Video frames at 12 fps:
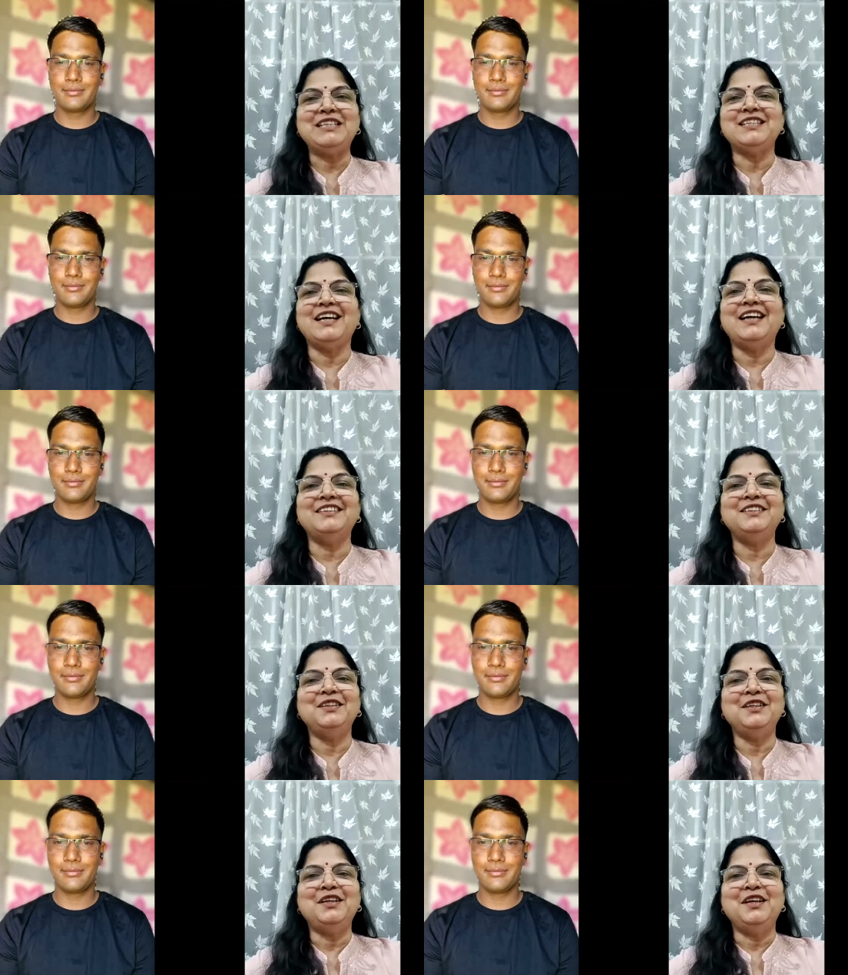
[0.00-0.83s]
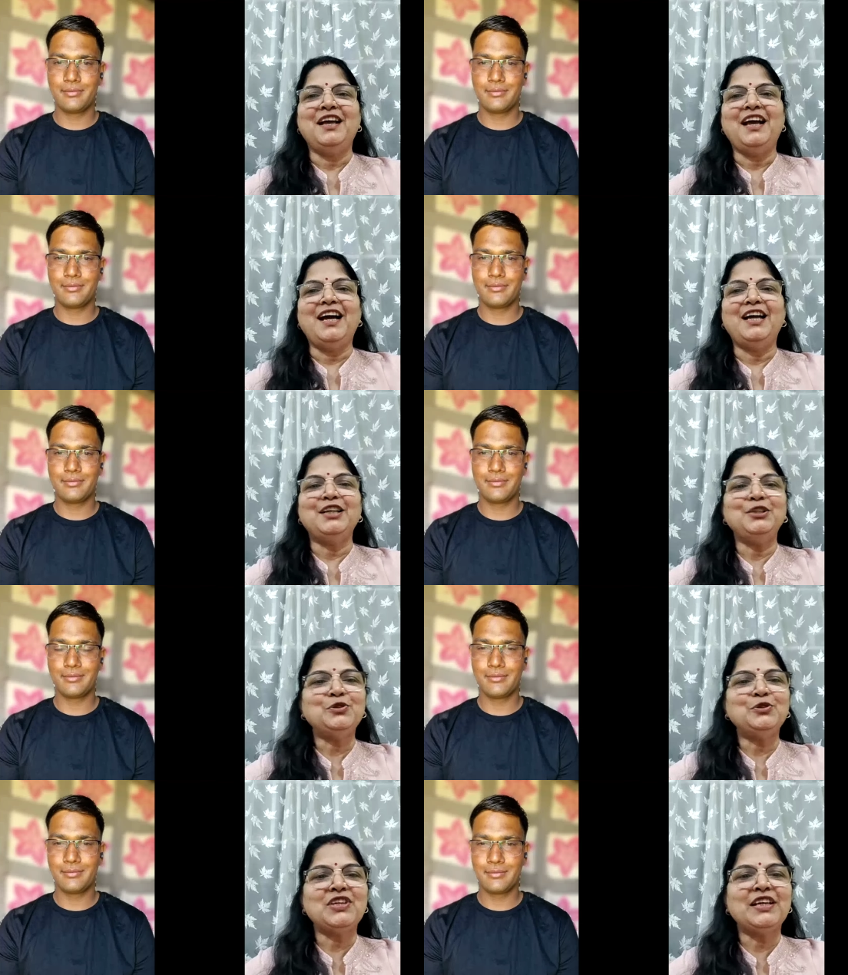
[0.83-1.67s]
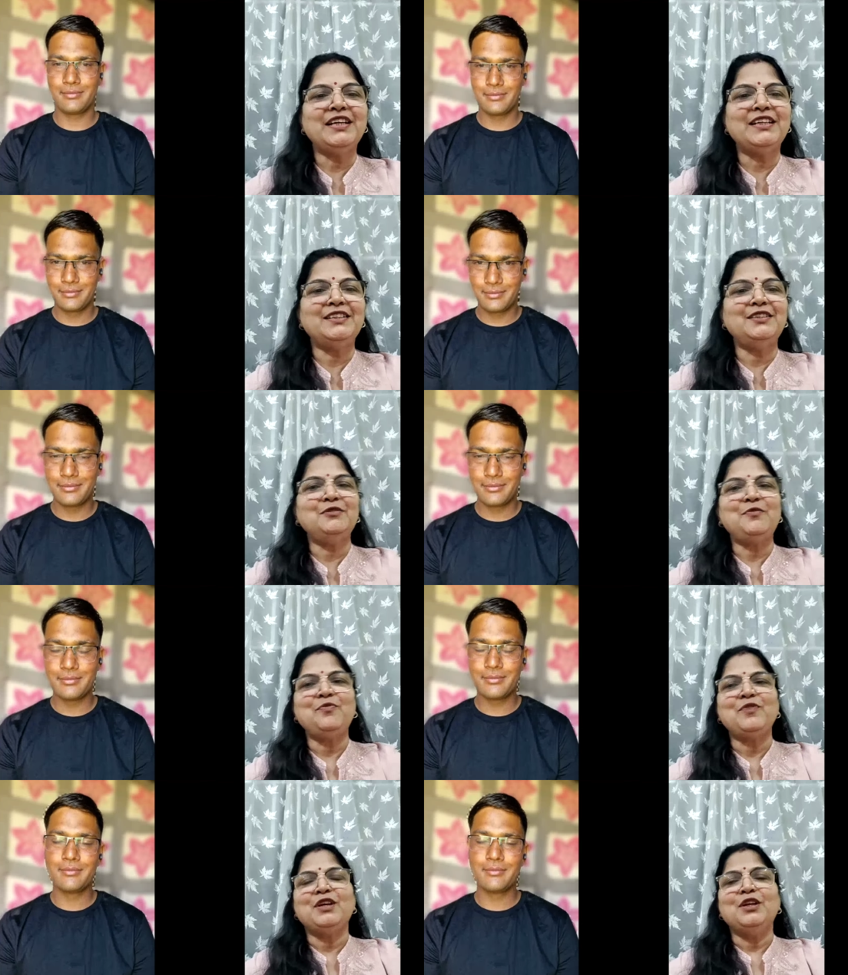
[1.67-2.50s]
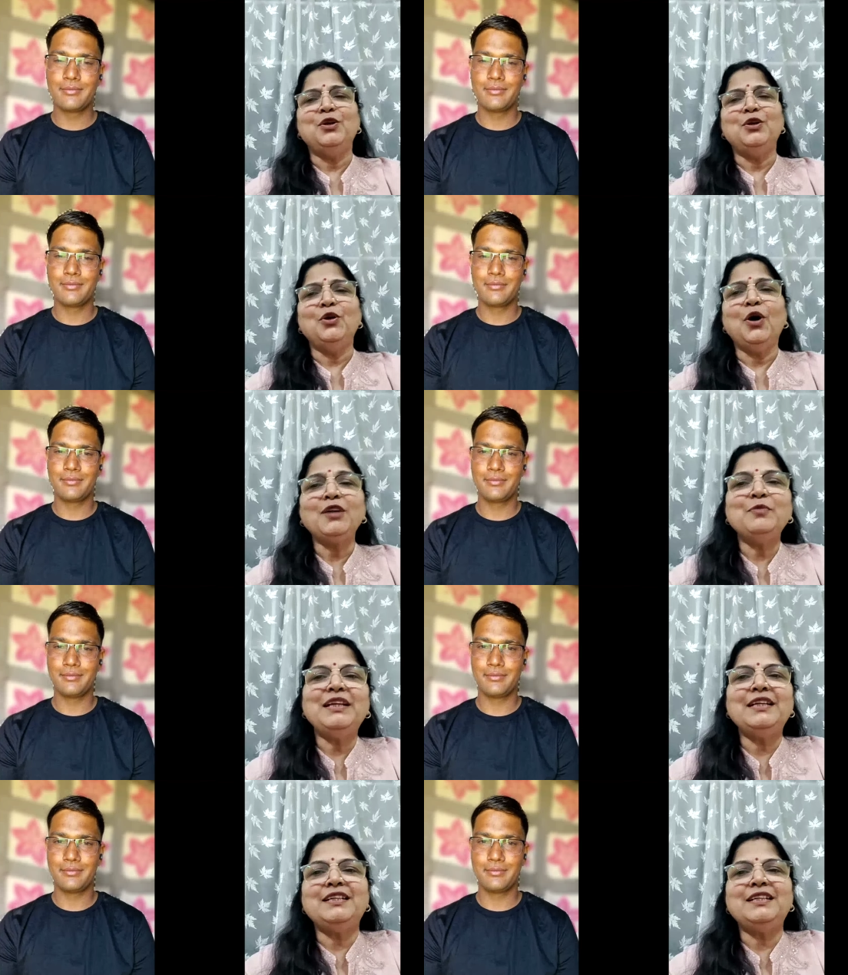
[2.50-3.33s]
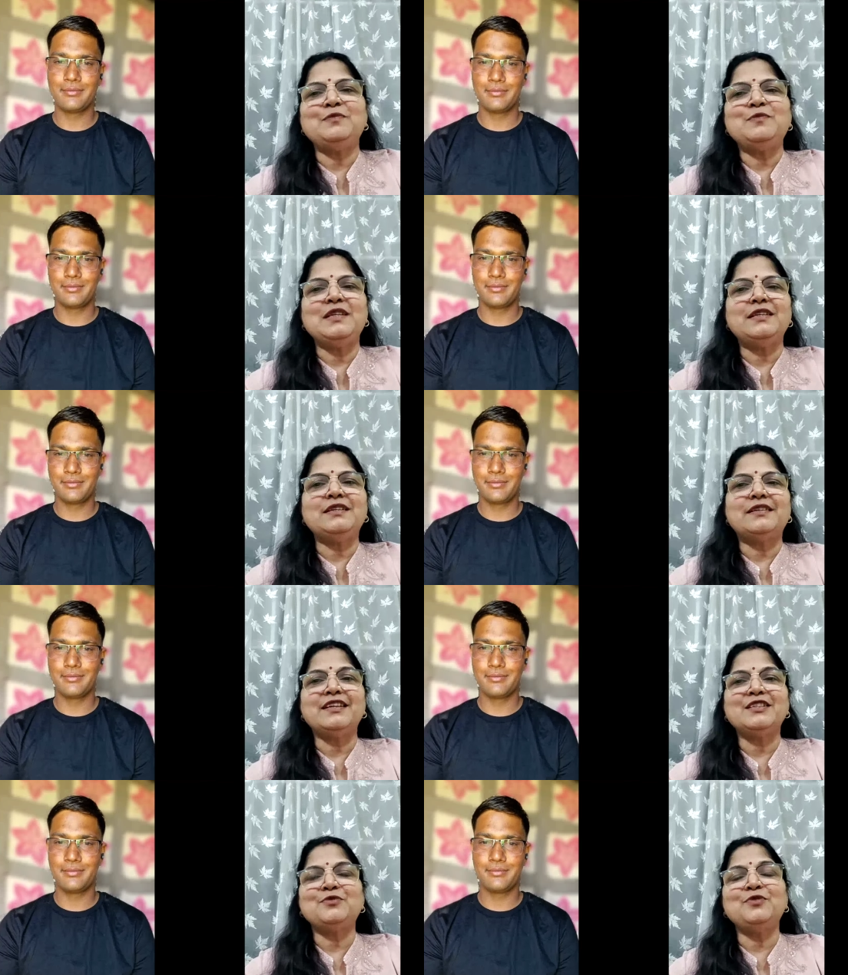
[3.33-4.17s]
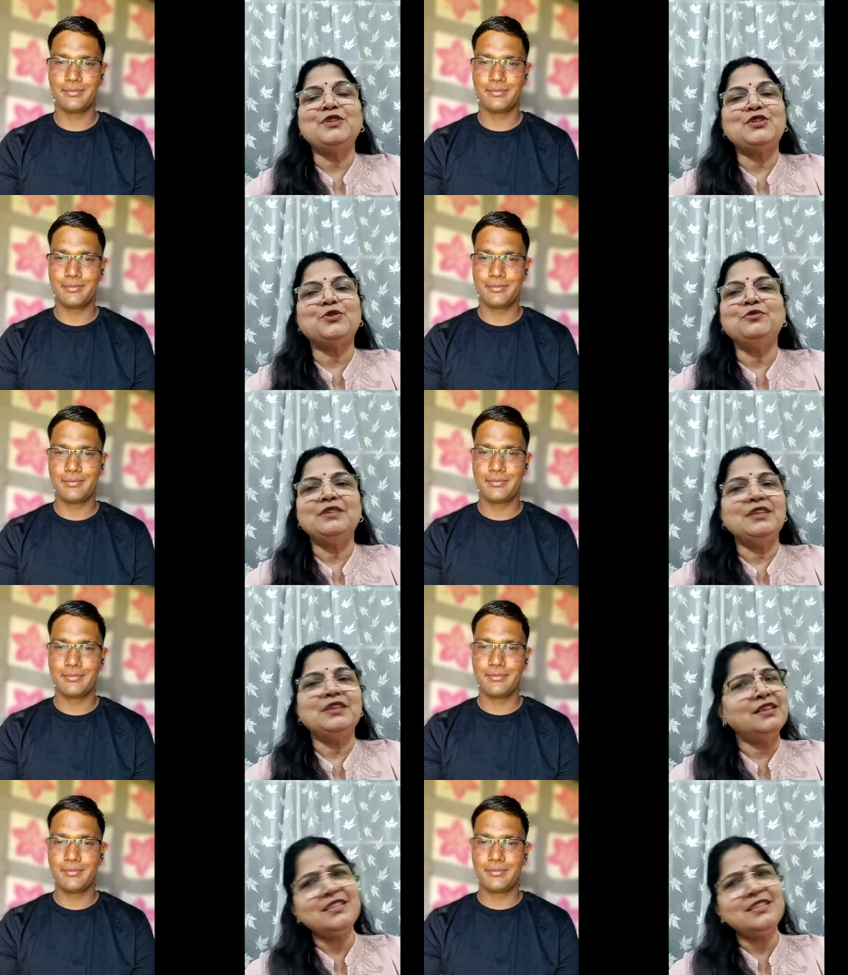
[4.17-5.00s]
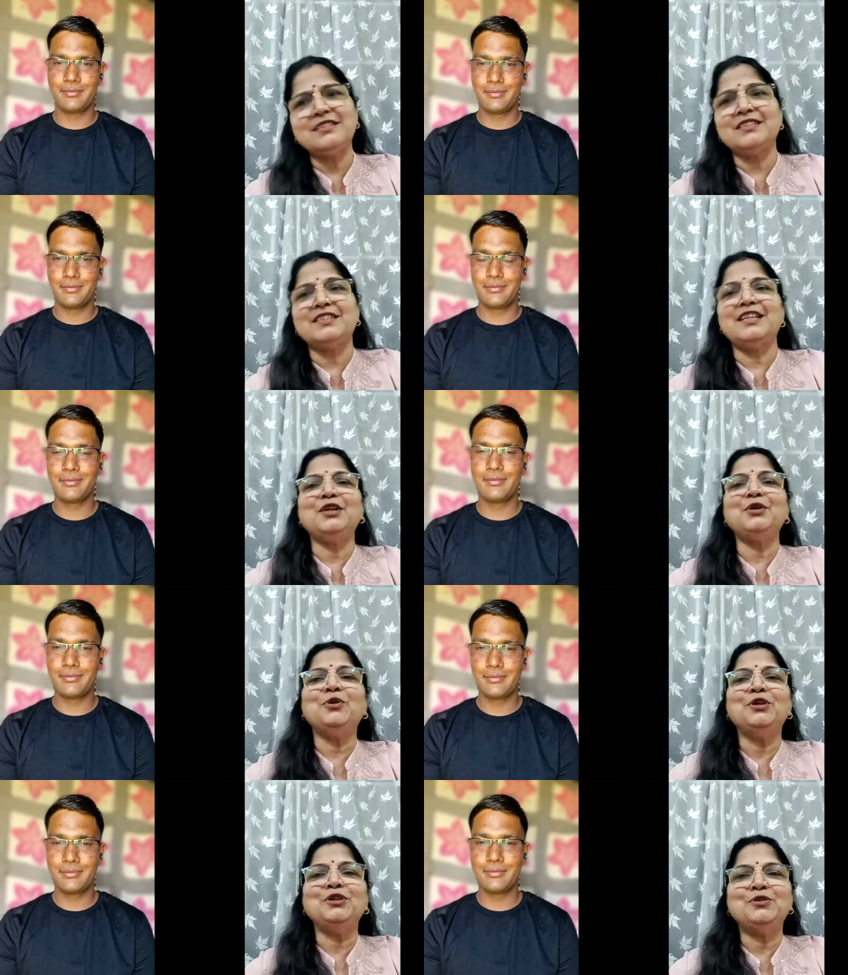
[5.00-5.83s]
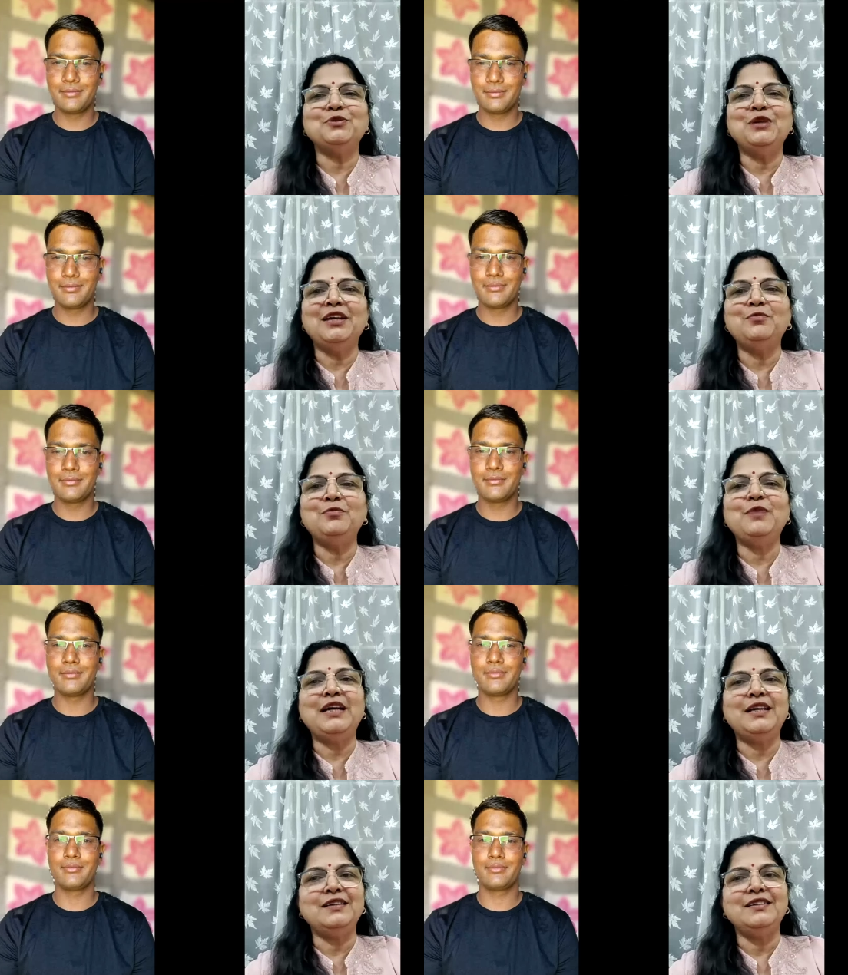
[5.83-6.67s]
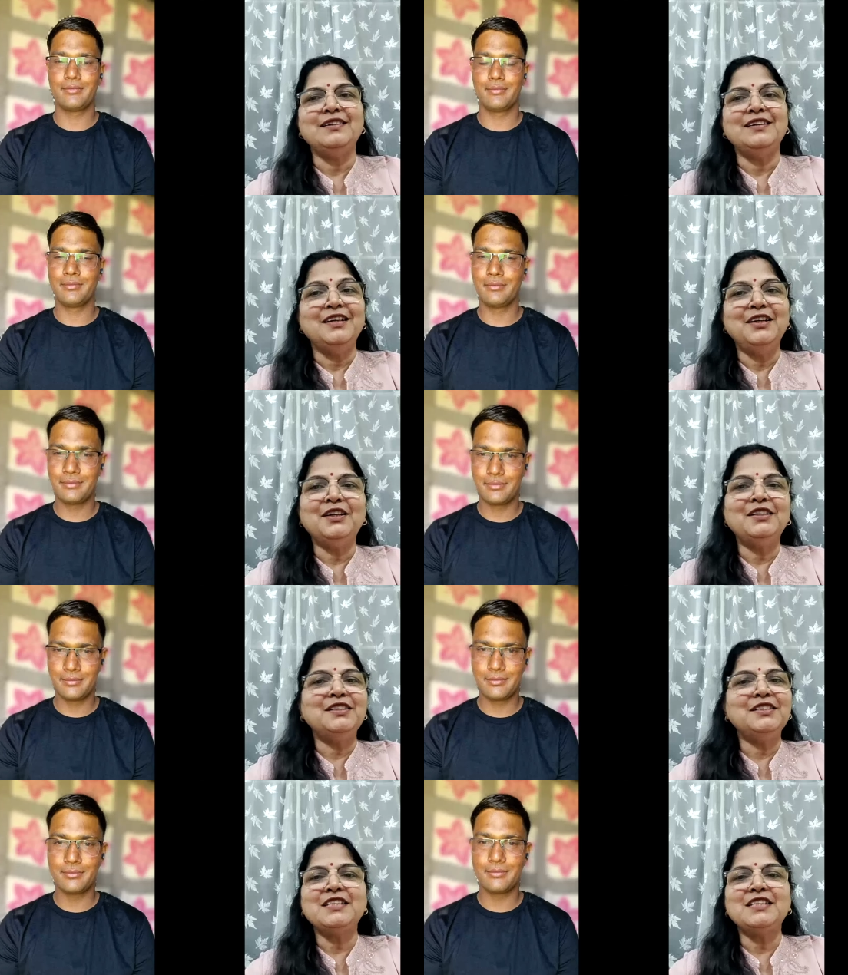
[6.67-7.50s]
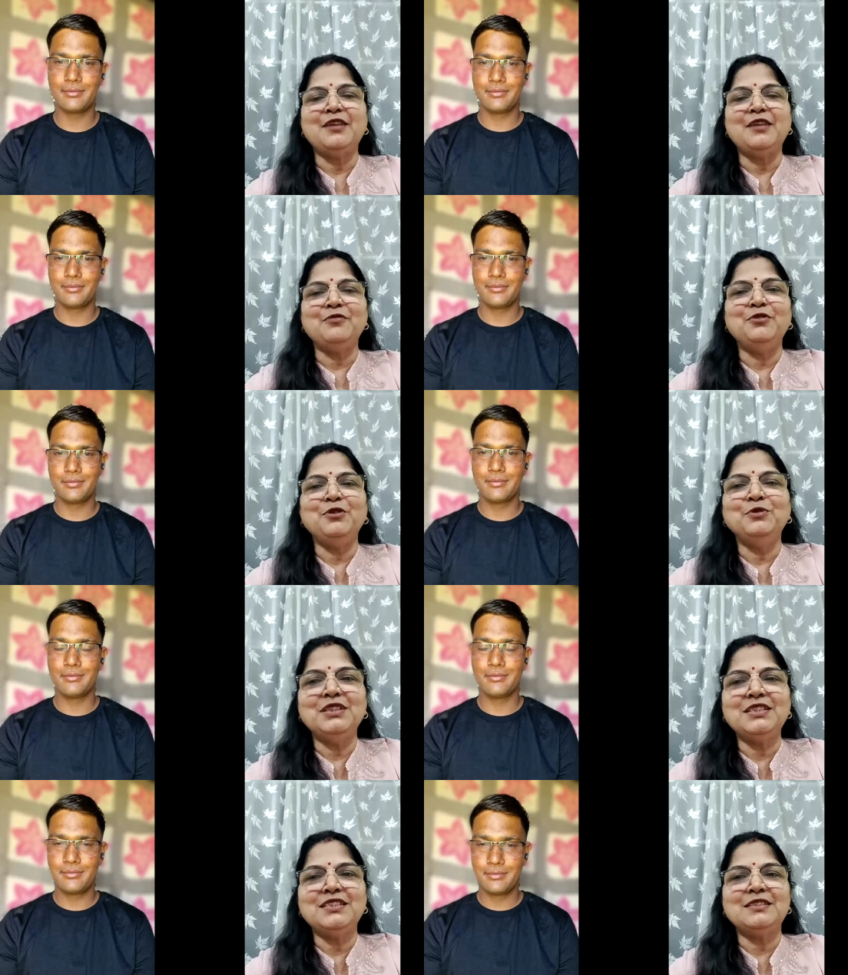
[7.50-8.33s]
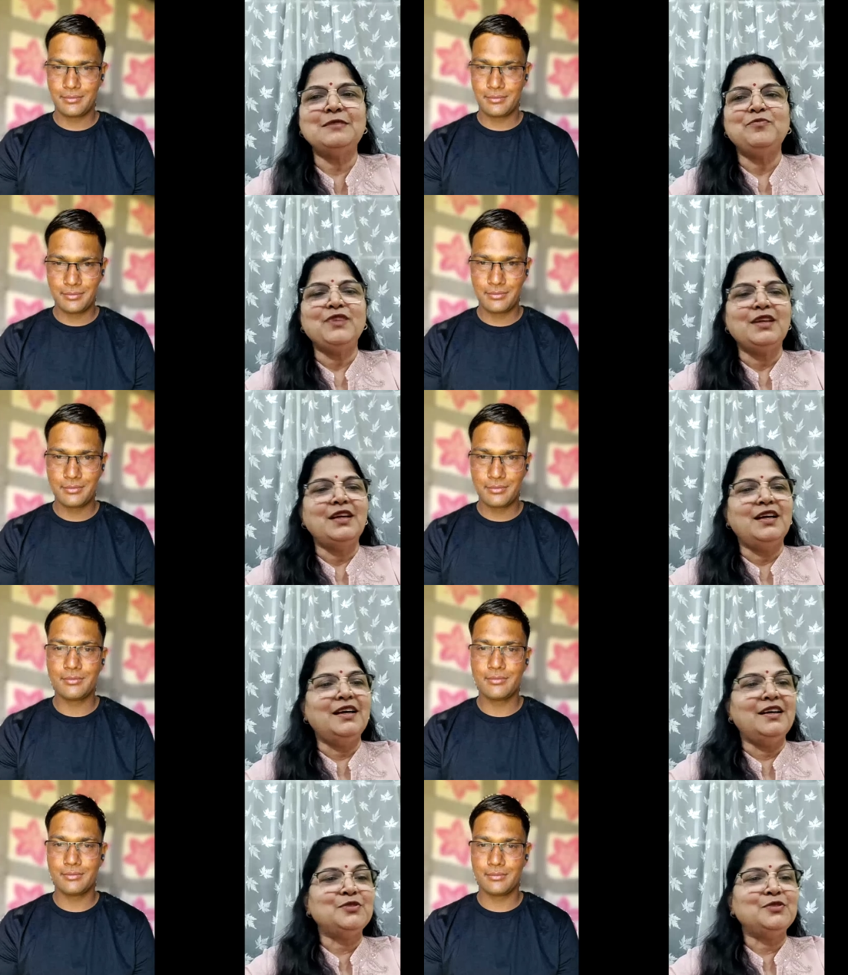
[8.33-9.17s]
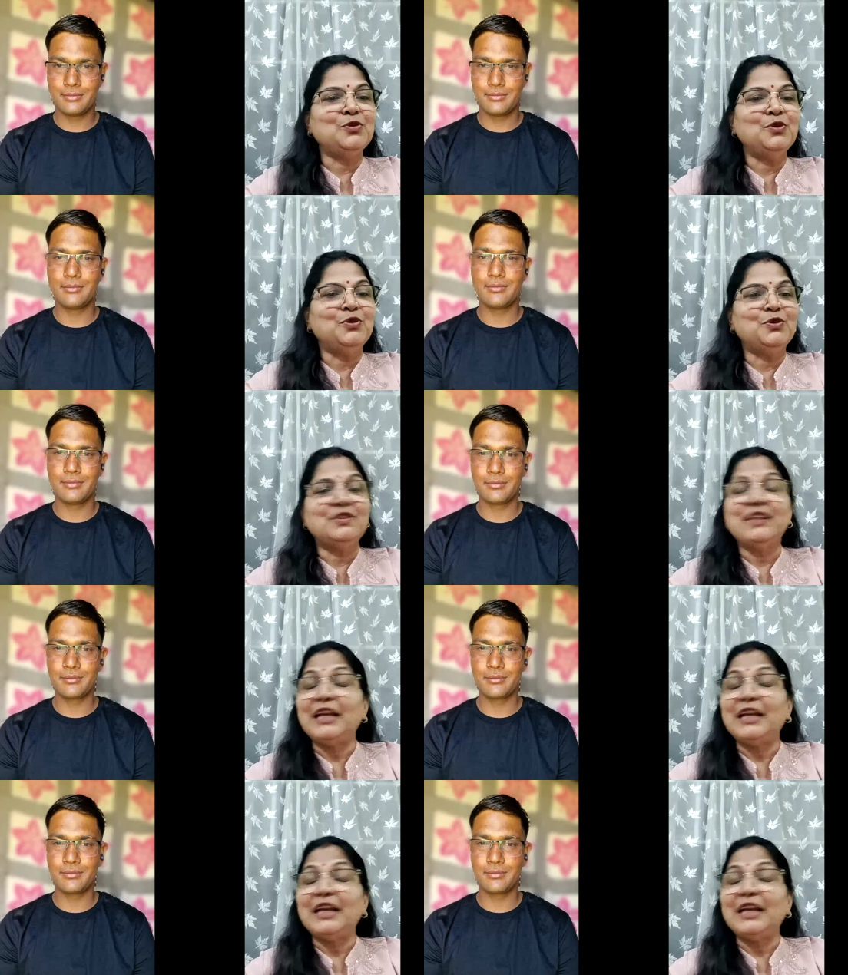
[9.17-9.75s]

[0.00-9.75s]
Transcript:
Speaker 1: my channel, and you shared lot many tips and tricks, which is certainly going to help my learners and viewers. Uh, so